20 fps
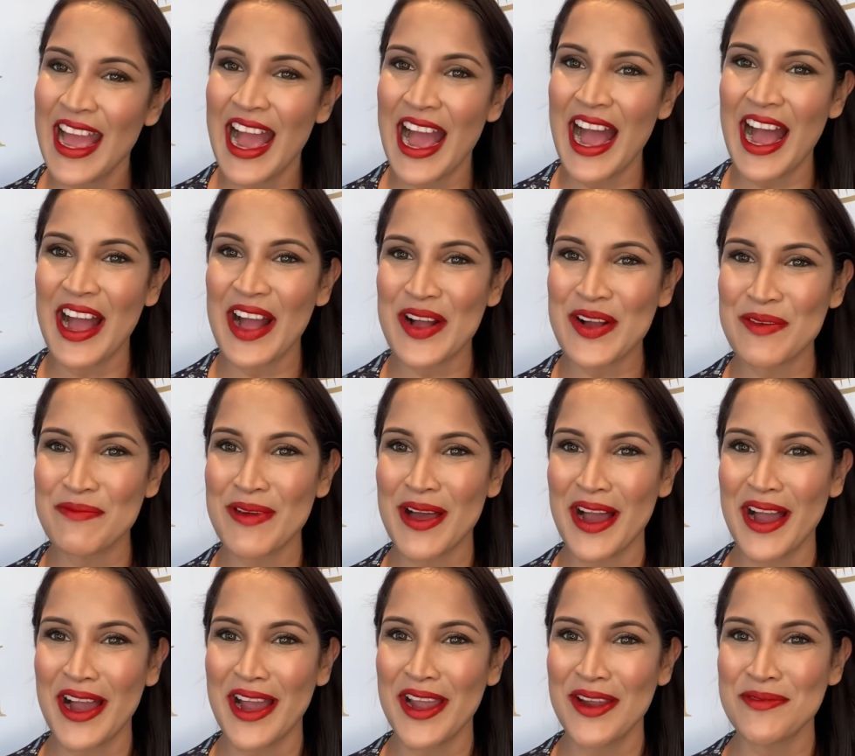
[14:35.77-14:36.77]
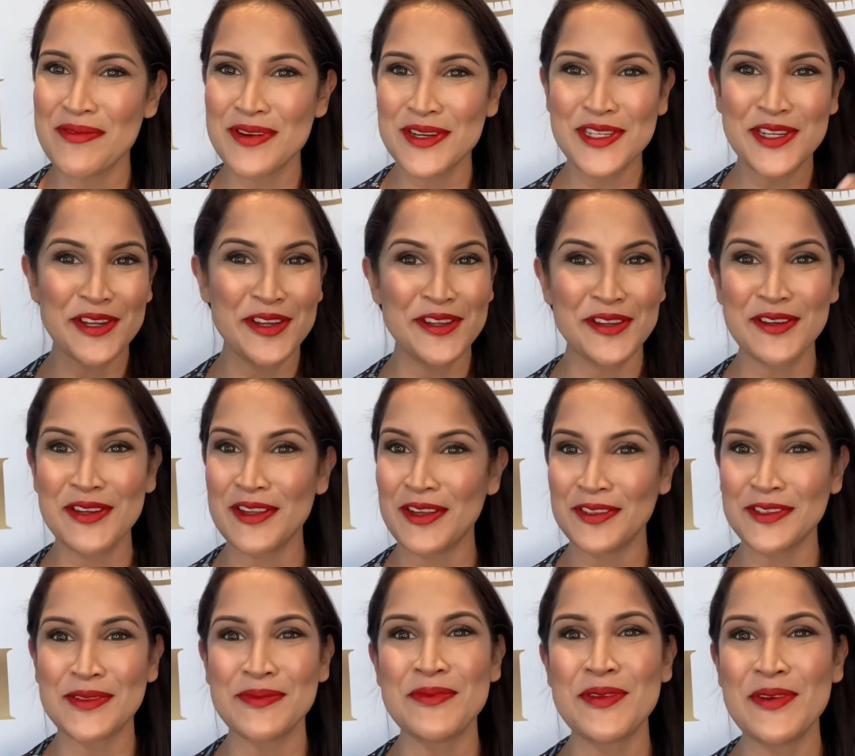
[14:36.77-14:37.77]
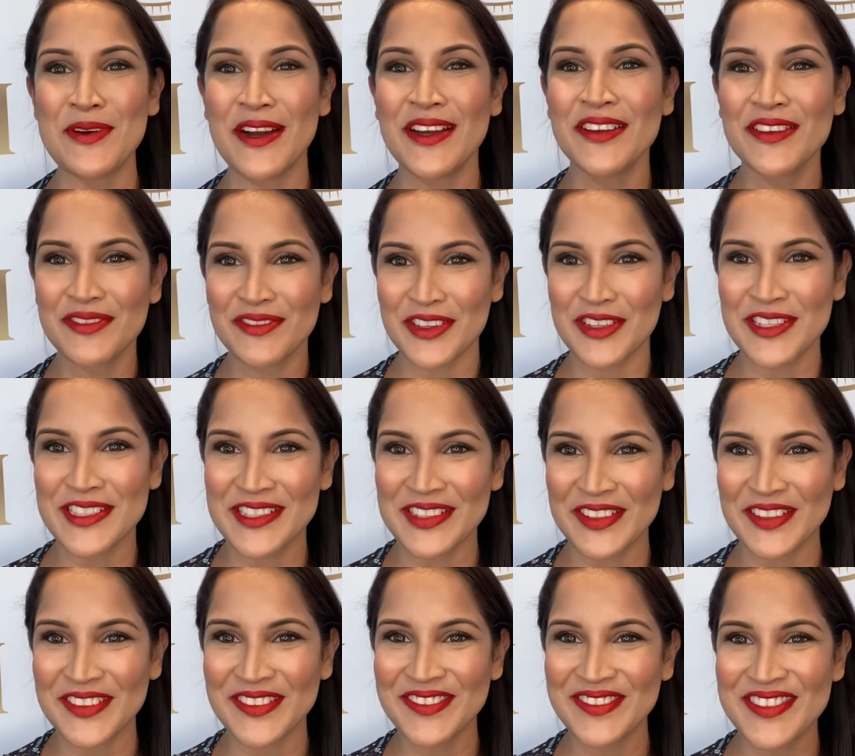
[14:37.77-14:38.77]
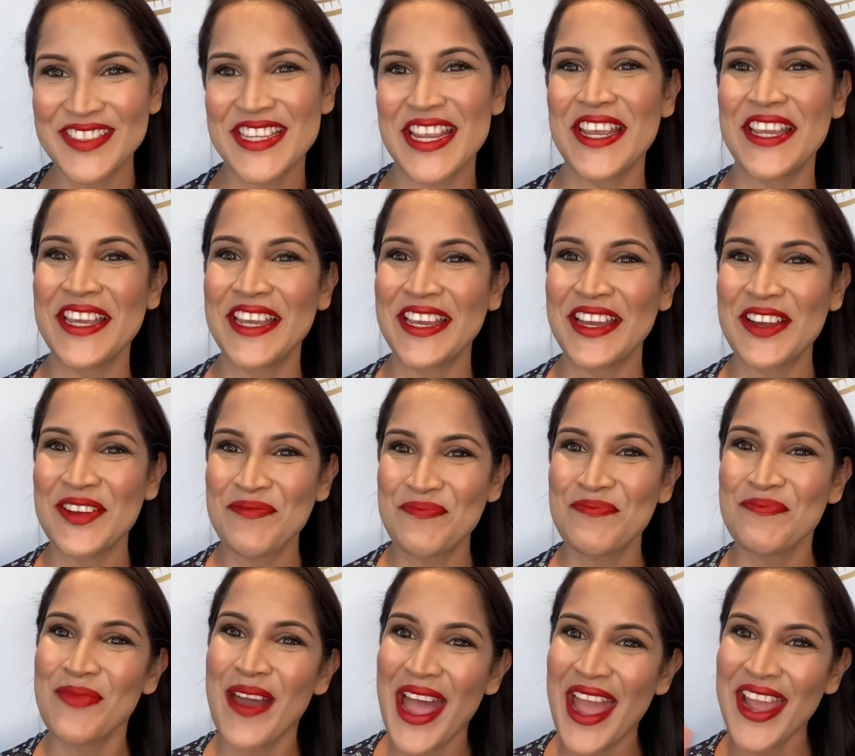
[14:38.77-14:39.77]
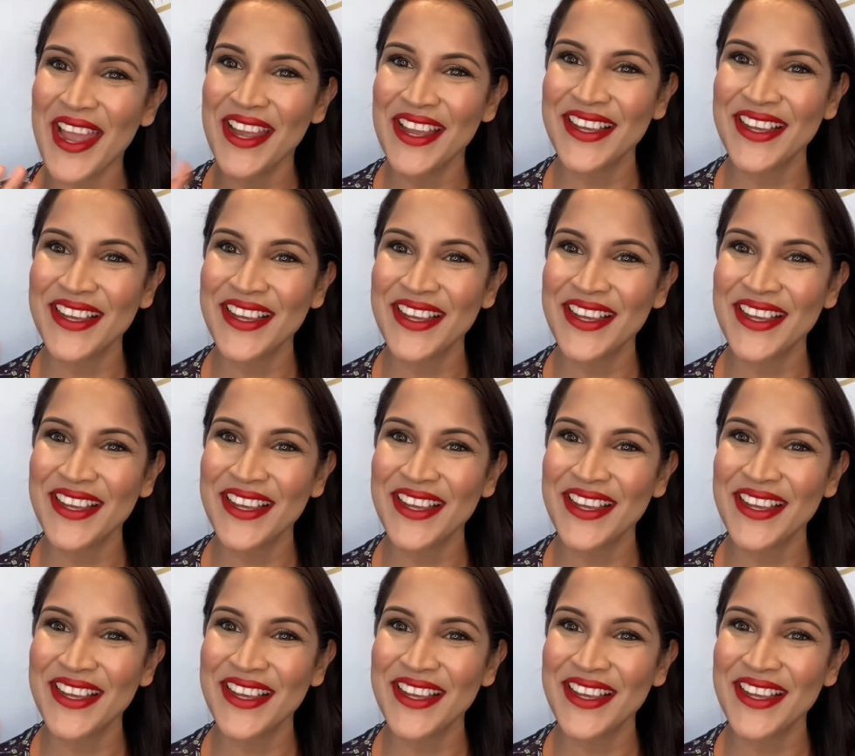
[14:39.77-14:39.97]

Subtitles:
I will show you lots more very soon. Take care, bye.